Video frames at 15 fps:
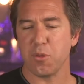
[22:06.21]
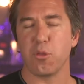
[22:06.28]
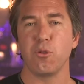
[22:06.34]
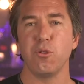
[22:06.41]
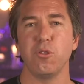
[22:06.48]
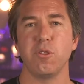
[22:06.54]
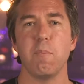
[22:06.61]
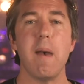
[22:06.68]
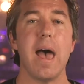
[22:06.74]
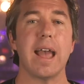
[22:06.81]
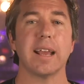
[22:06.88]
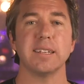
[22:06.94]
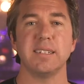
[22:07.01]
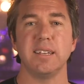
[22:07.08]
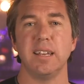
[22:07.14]
through the
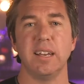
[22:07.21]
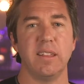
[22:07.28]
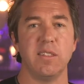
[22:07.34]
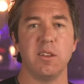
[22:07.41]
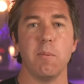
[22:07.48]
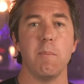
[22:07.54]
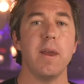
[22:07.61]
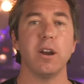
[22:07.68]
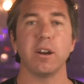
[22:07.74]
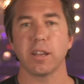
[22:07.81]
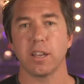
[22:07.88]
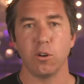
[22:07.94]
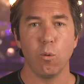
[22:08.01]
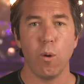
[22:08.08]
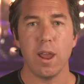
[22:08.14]
magazine in the
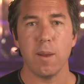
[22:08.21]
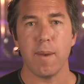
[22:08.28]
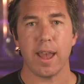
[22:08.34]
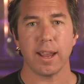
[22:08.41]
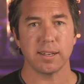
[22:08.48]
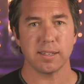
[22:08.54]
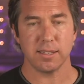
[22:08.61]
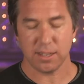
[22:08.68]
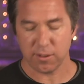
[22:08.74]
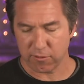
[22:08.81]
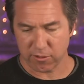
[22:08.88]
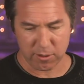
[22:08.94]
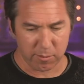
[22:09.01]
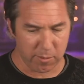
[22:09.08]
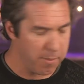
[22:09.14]
American Way magazine
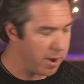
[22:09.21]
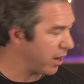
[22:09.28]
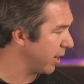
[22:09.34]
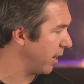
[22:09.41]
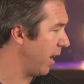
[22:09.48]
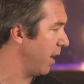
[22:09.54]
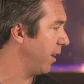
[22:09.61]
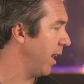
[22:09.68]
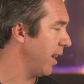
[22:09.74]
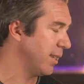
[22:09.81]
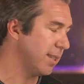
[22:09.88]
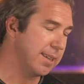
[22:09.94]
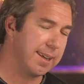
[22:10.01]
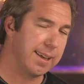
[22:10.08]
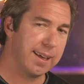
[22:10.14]
from American
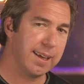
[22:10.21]
Airlines.